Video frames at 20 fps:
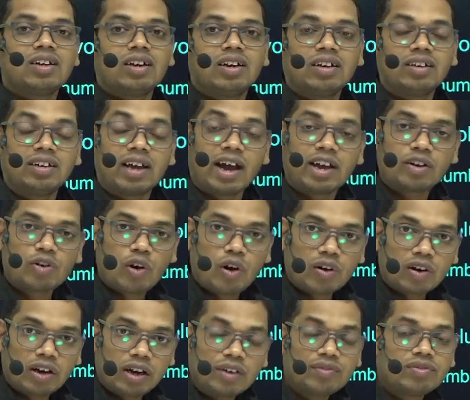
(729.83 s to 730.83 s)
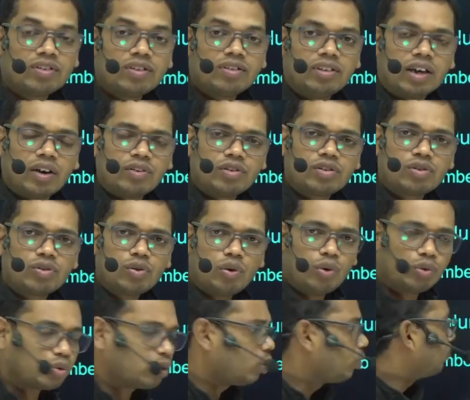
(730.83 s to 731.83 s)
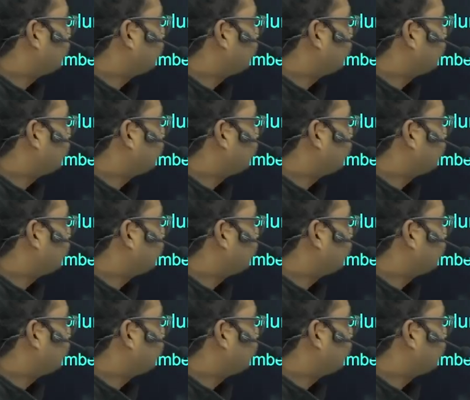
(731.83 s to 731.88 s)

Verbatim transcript: dicot leaf, there is growth.